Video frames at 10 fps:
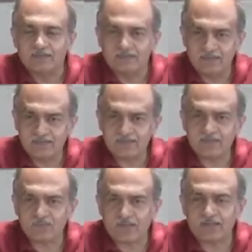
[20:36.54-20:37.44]
These
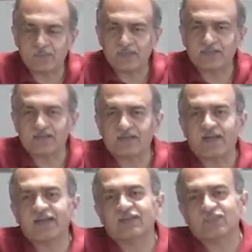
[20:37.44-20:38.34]
environmental
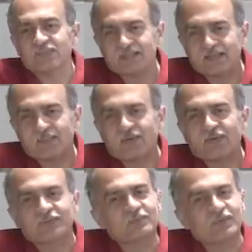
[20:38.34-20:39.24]
rights, which are
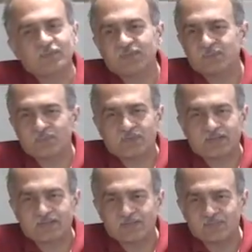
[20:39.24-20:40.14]
about maybe
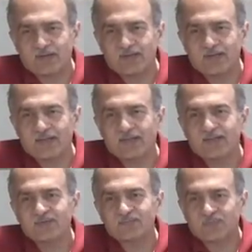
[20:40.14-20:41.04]
protecting
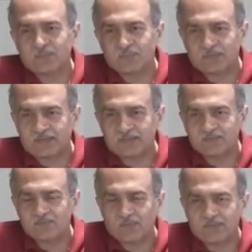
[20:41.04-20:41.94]
wildlife or
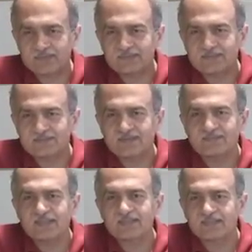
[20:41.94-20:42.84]
protecting forests,
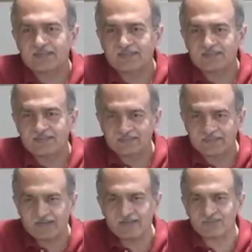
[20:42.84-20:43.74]
etc., in the
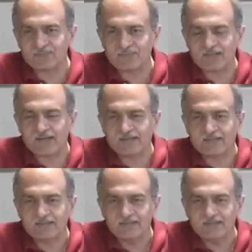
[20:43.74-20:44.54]
guise of that,